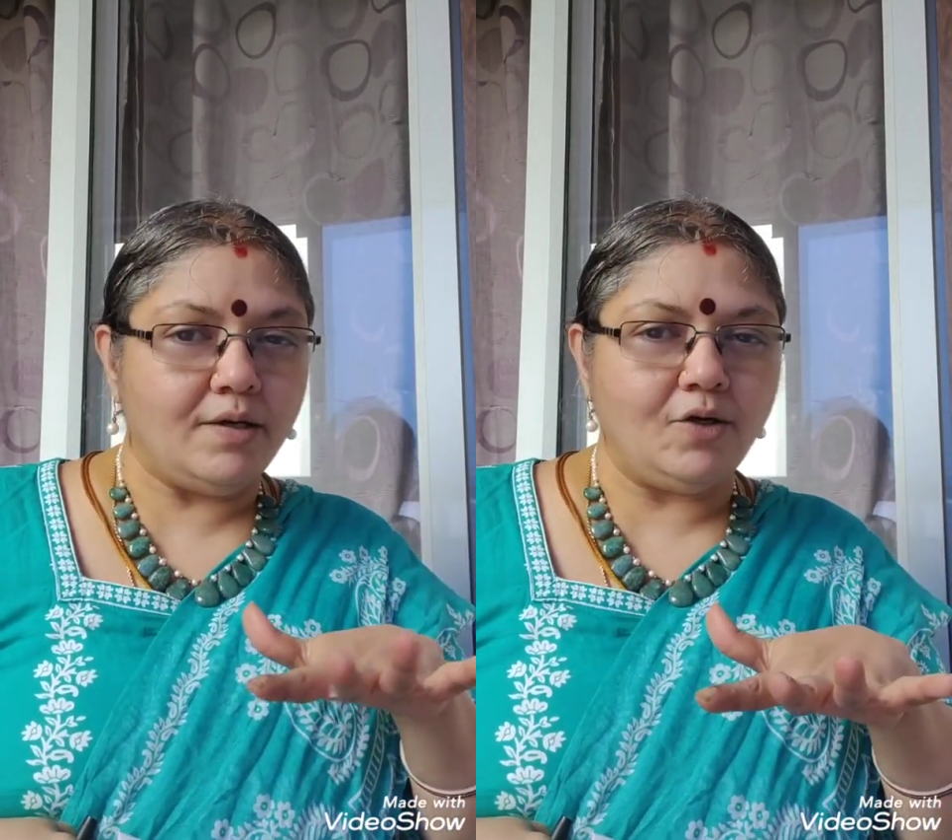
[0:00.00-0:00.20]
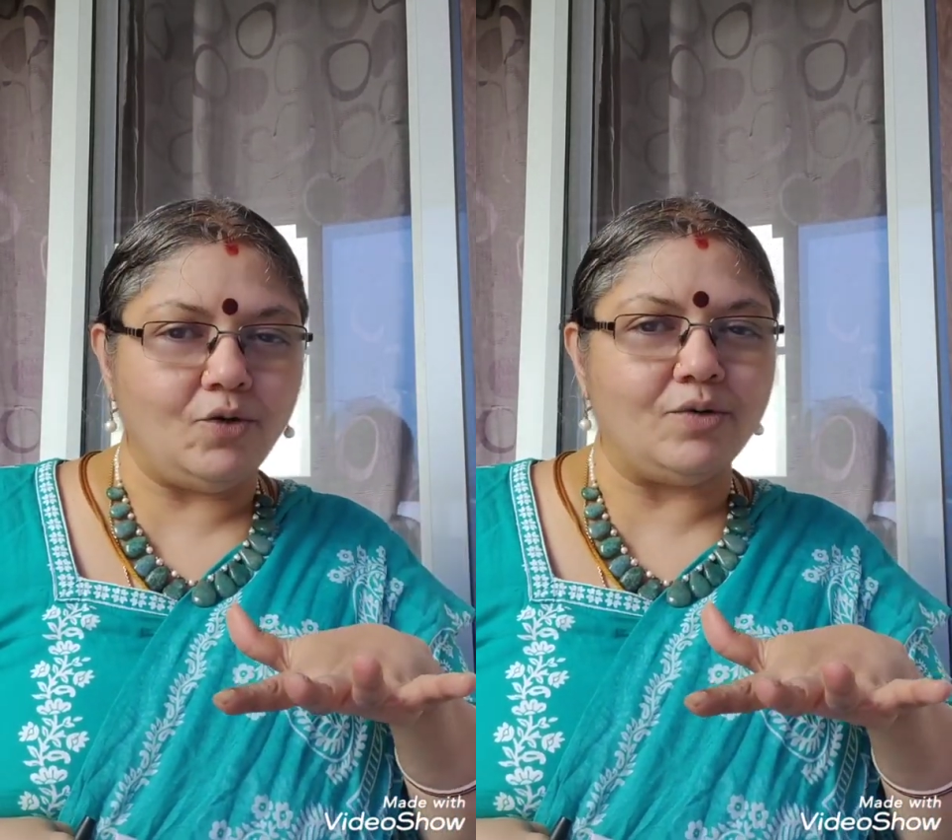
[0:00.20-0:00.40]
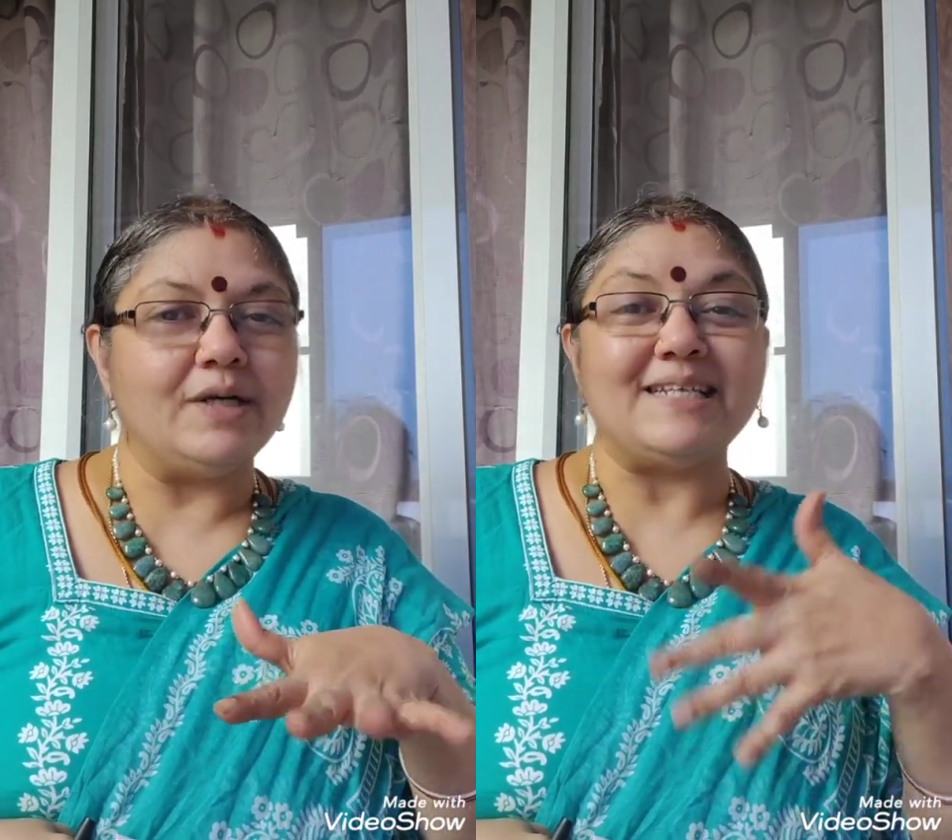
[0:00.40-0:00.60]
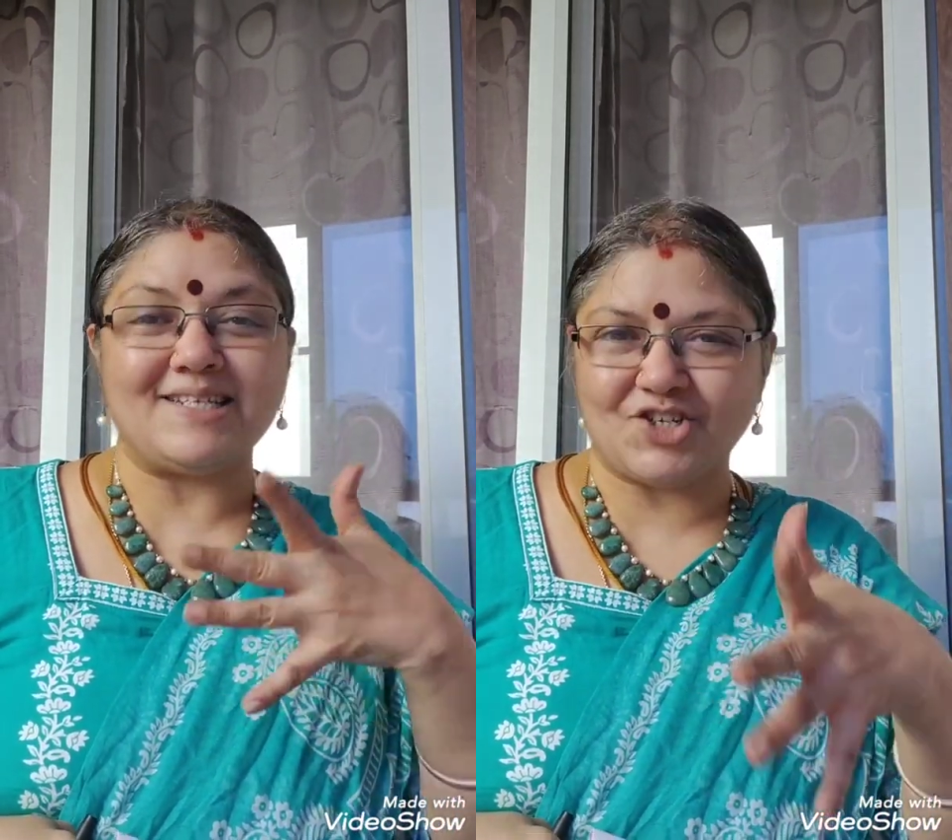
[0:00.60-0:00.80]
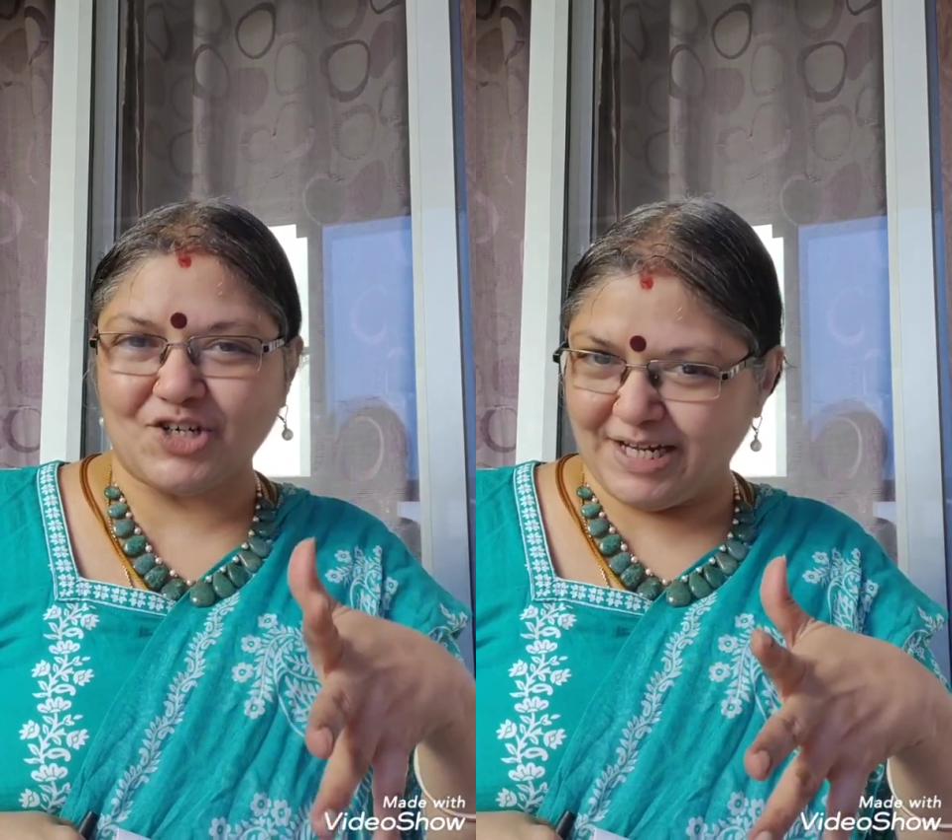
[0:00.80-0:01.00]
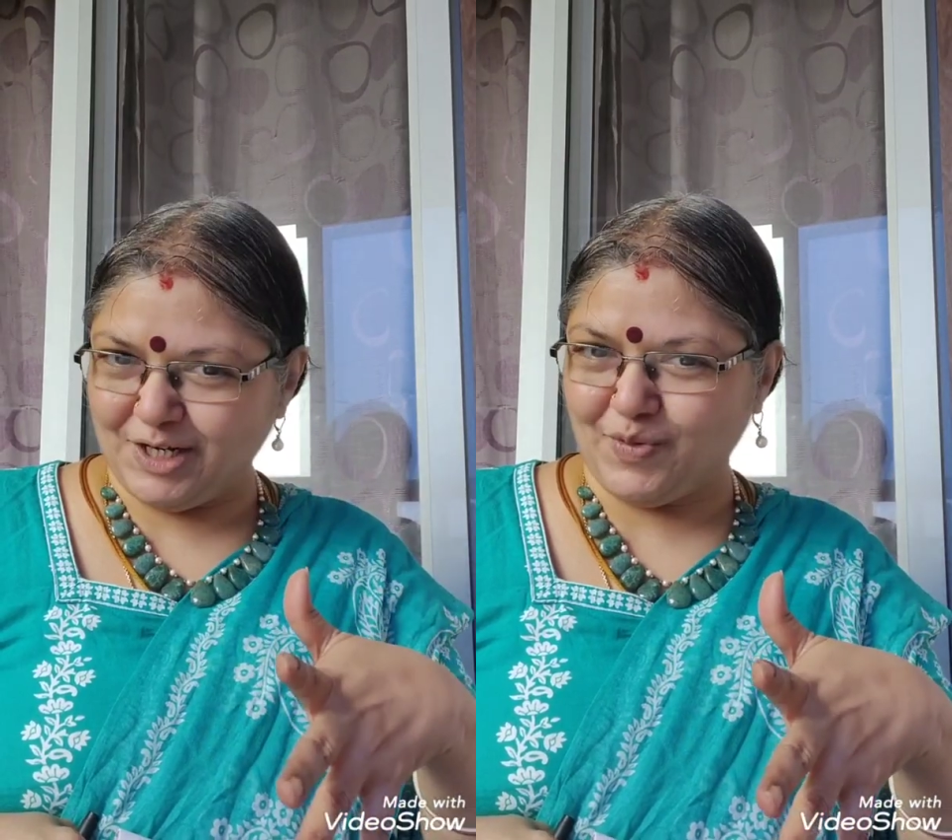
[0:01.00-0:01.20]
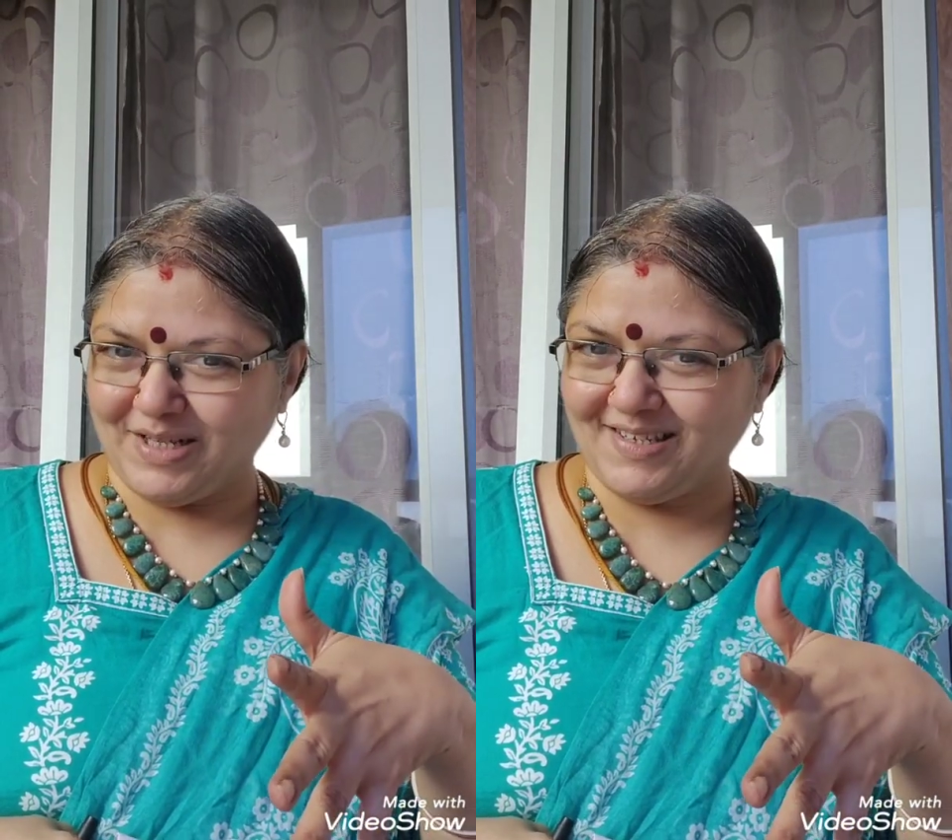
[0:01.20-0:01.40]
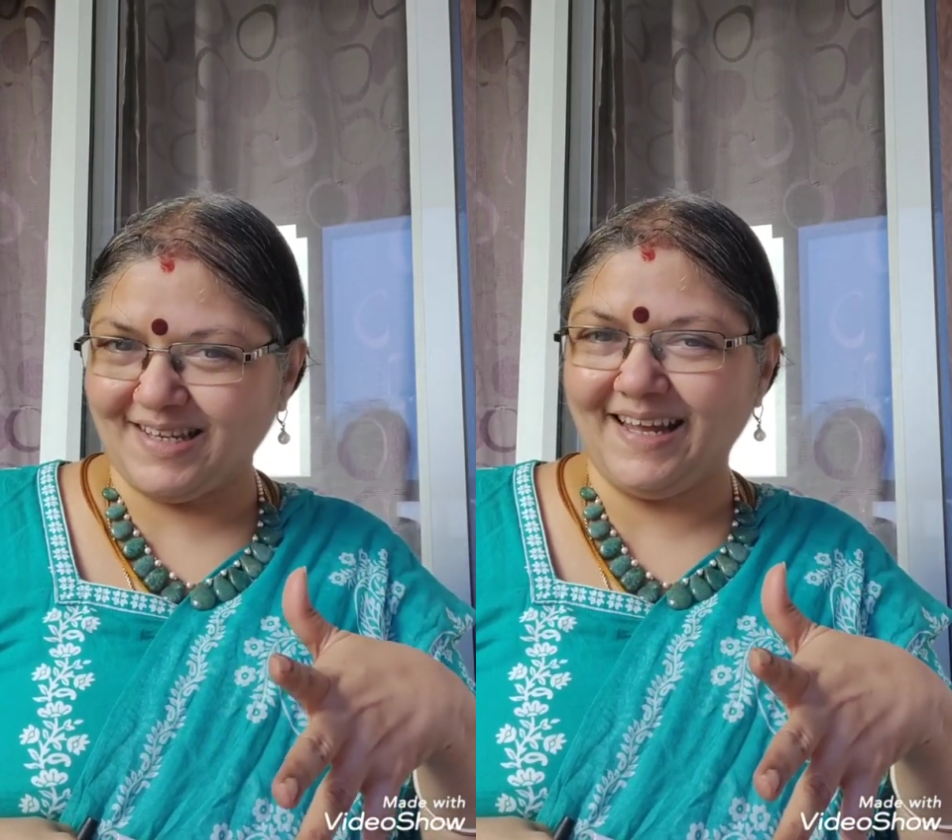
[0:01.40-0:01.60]
No, let's try it
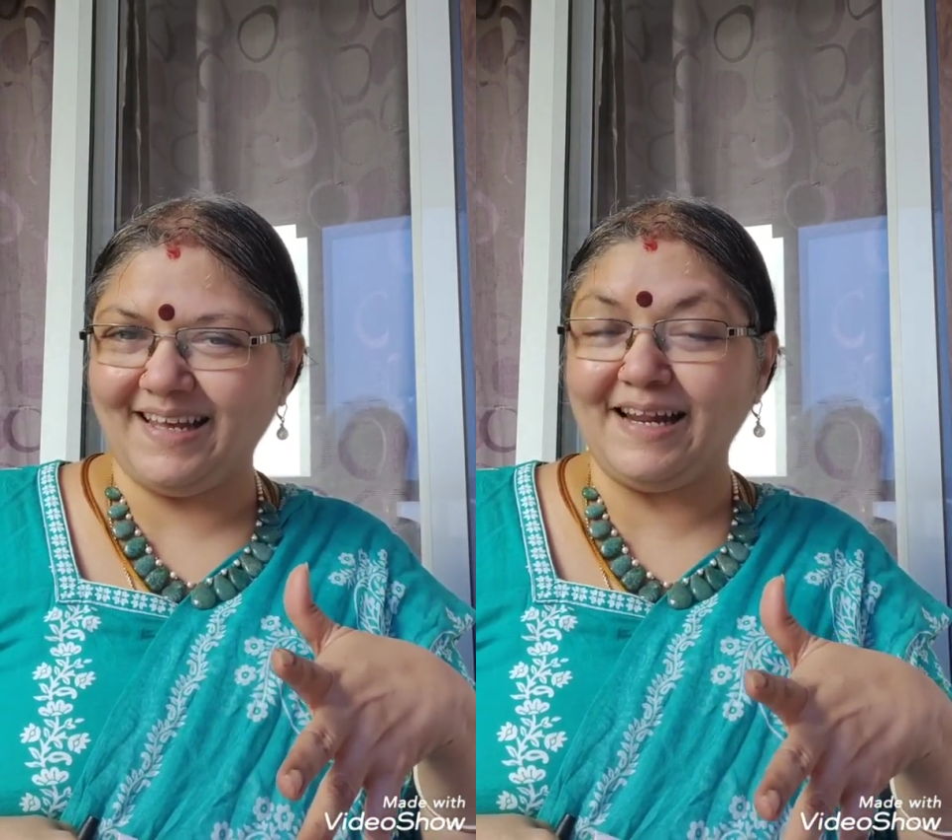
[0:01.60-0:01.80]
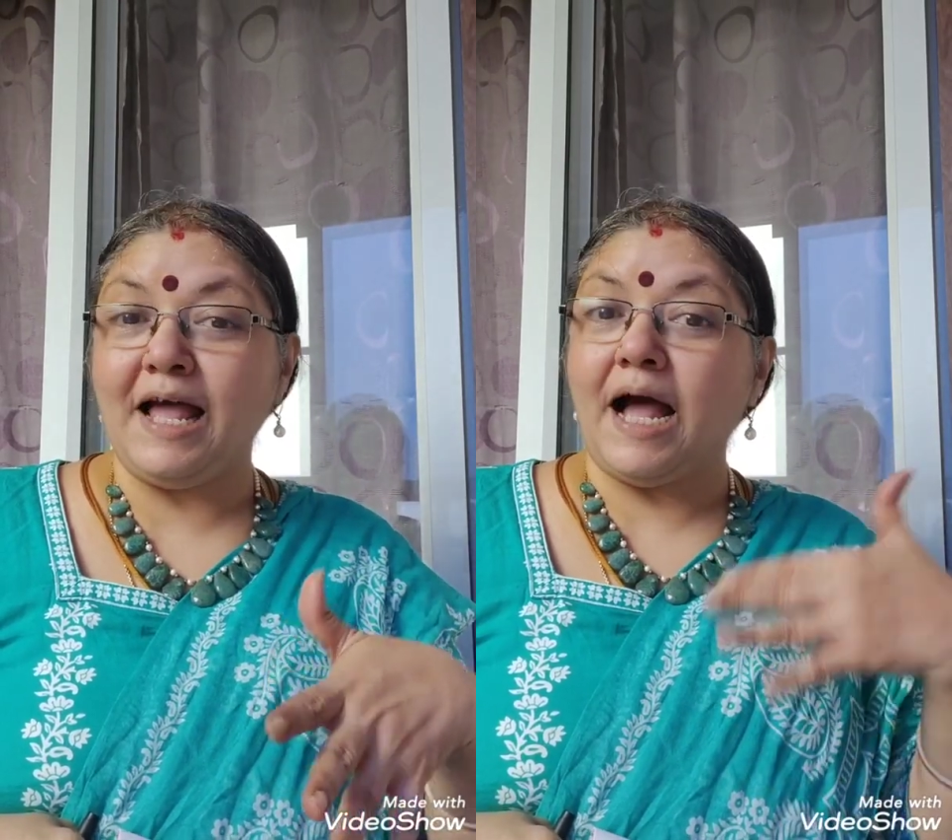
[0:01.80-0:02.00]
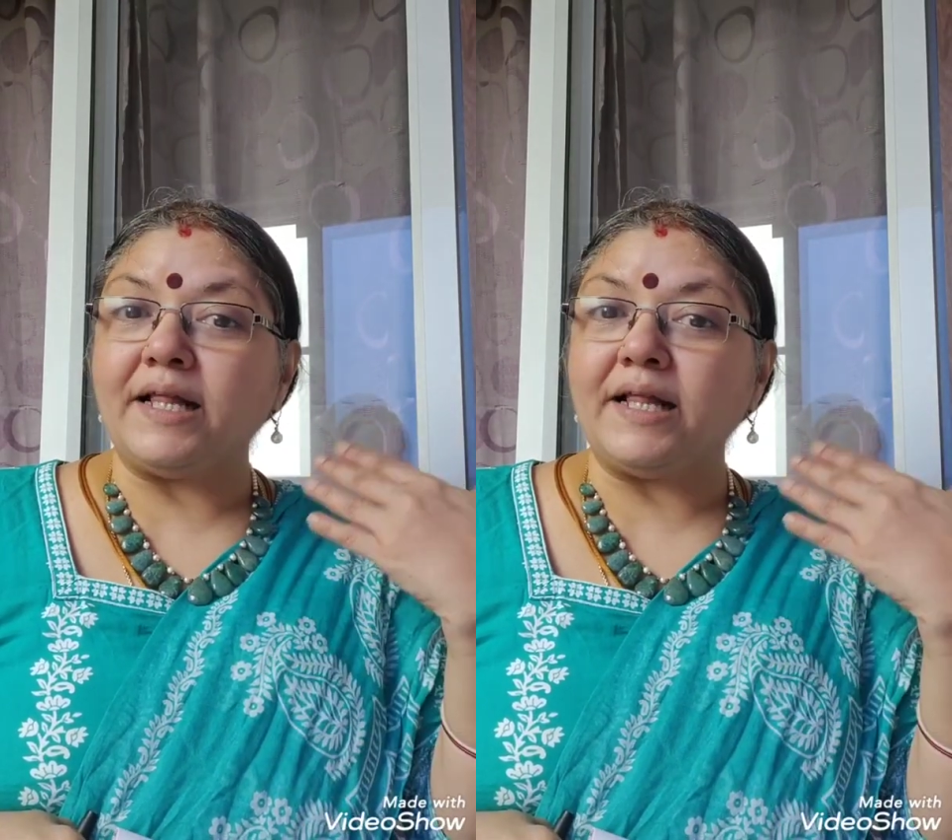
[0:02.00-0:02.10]
once again